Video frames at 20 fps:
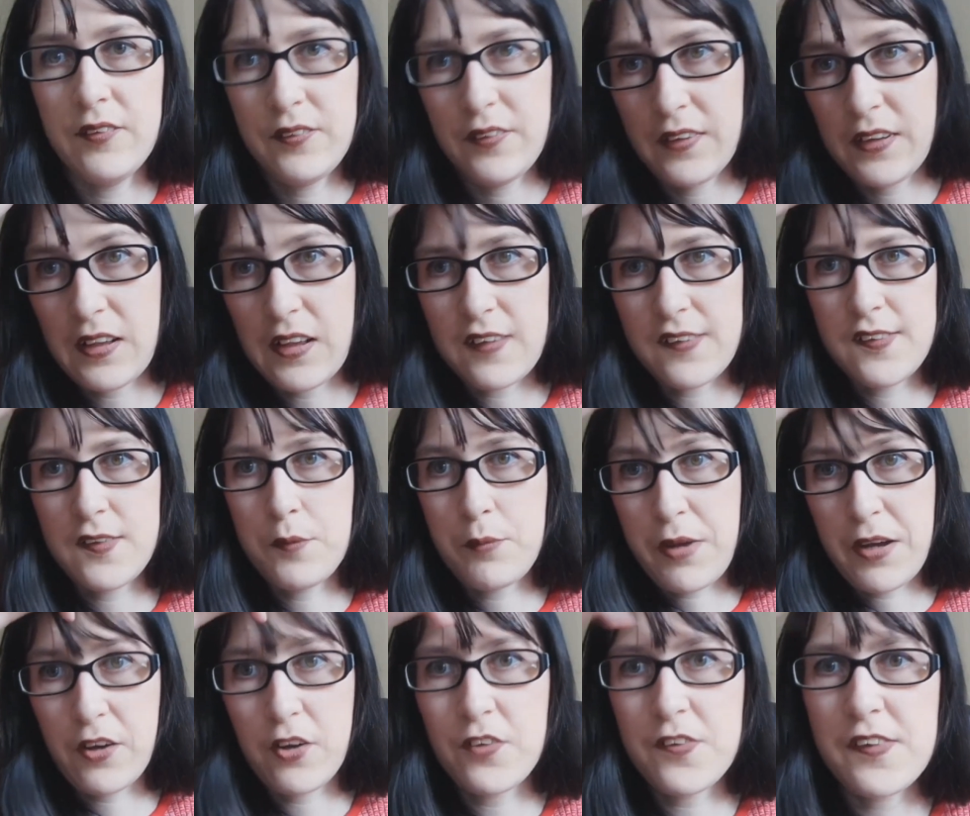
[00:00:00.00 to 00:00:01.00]
My glasses are
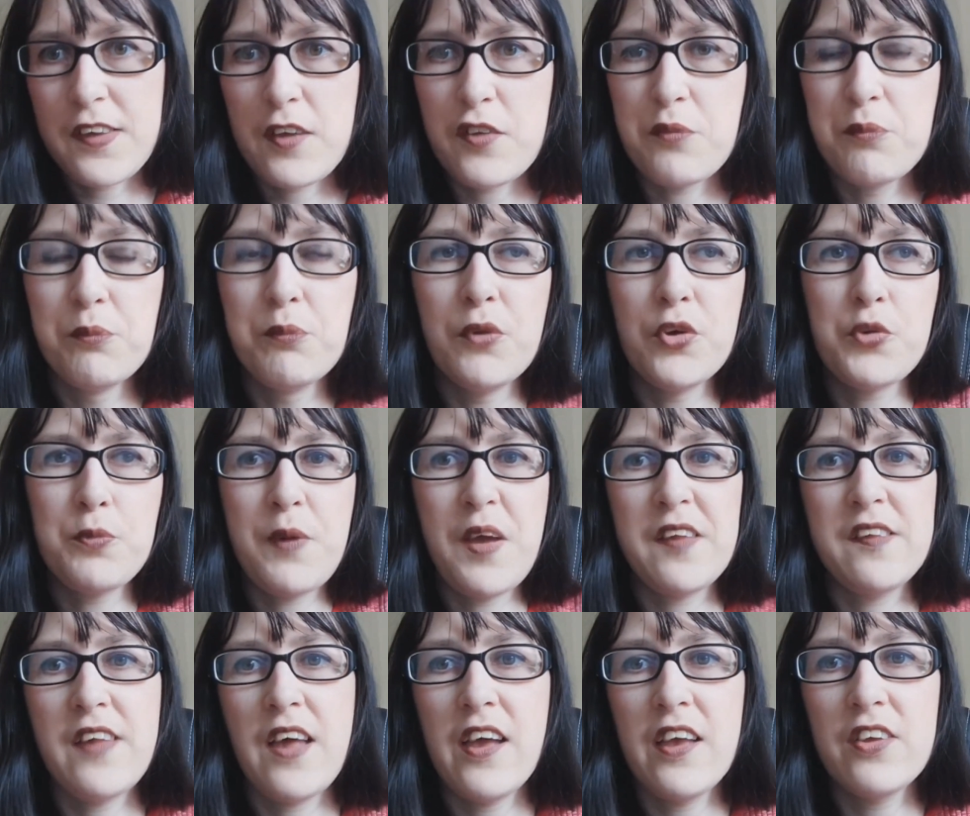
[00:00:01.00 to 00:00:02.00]
back on, so that's much
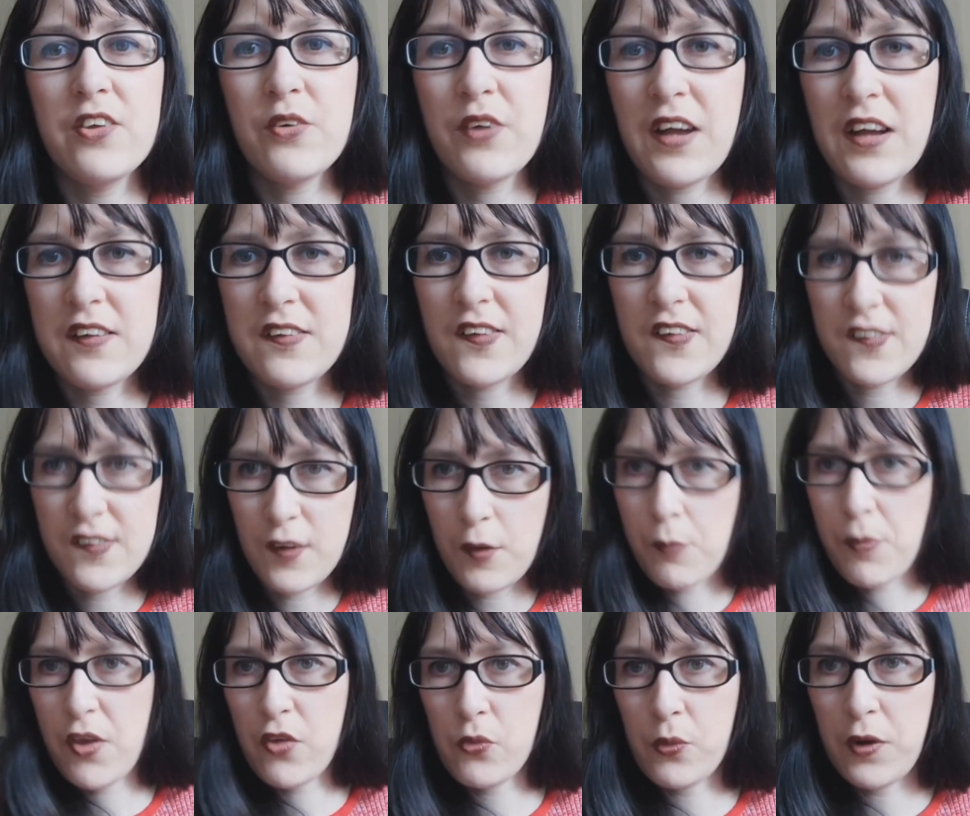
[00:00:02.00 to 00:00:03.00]
better. You guys can see
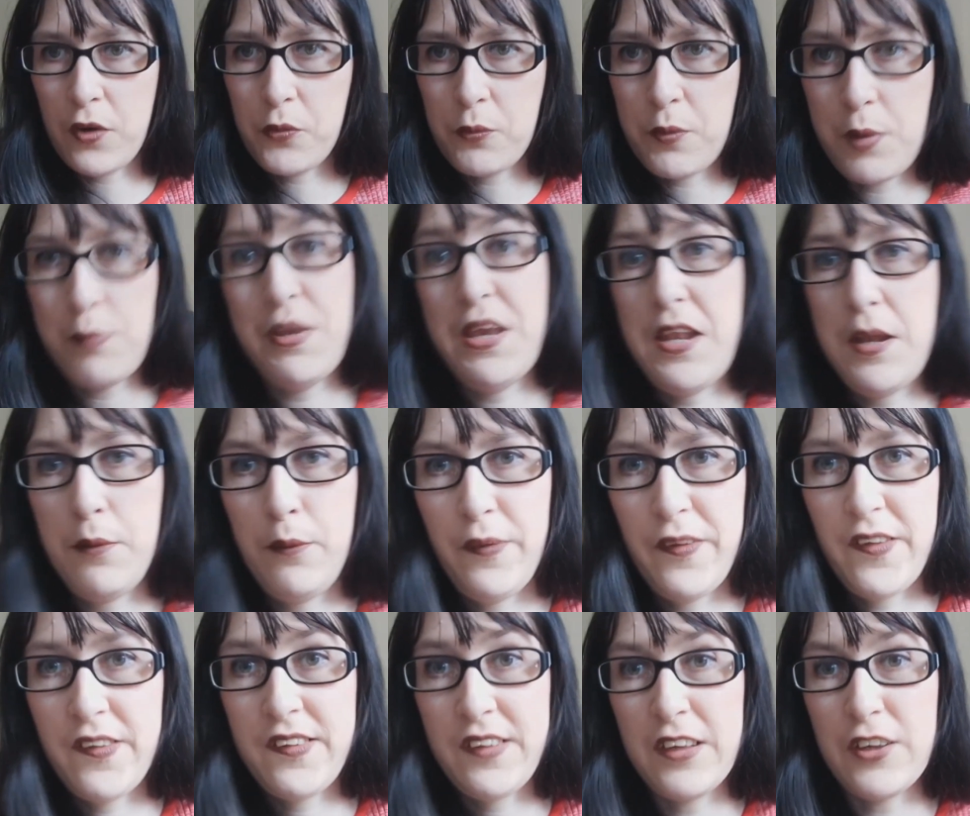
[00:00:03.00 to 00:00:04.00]
me as well as me being able
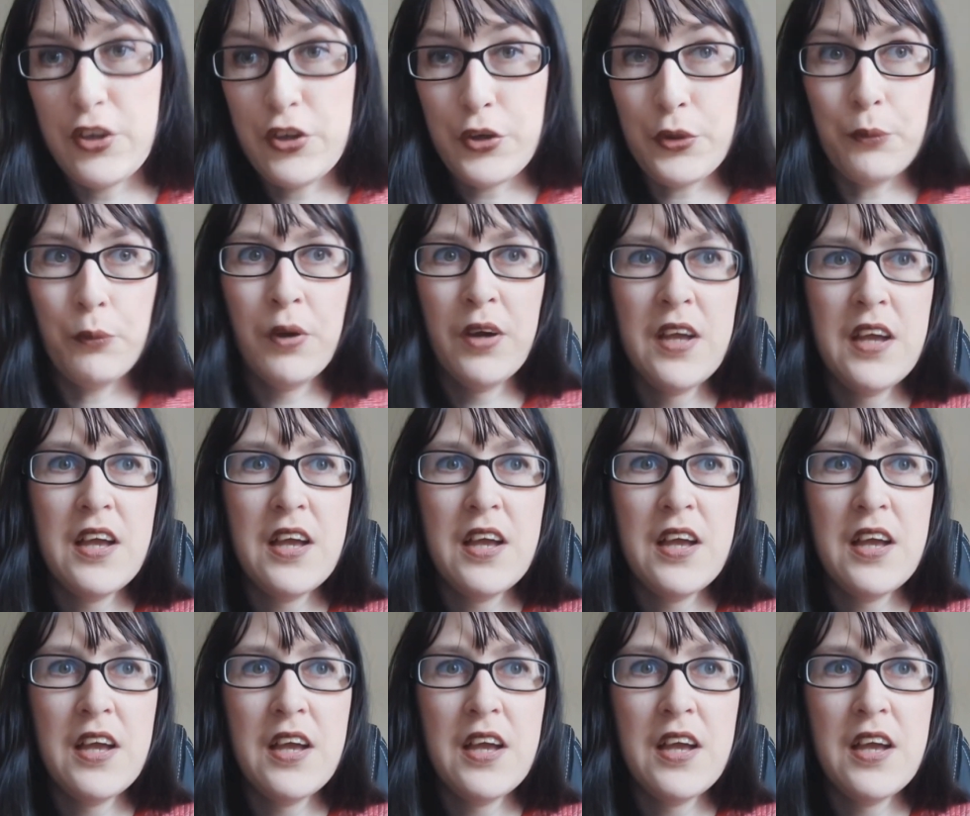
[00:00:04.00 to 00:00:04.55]
to see you.